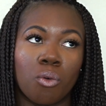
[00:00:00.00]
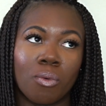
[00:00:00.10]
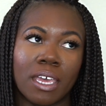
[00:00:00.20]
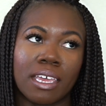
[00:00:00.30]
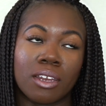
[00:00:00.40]

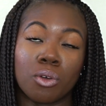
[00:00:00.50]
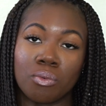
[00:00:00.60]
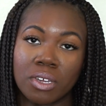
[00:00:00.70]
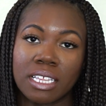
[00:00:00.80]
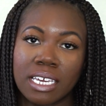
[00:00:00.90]

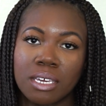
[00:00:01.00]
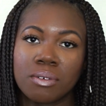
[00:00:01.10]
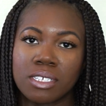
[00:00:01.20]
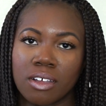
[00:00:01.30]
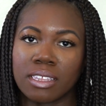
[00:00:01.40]
When really he
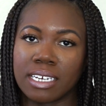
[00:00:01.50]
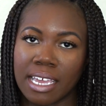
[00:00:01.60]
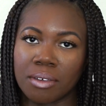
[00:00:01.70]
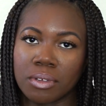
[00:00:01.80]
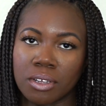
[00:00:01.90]
was on the
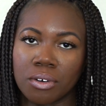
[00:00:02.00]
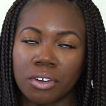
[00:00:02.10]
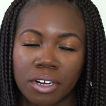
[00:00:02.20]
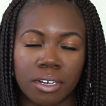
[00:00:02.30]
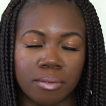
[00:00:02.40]
date with the old
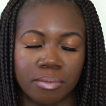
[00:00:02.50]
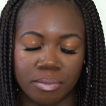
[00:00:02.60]
girl.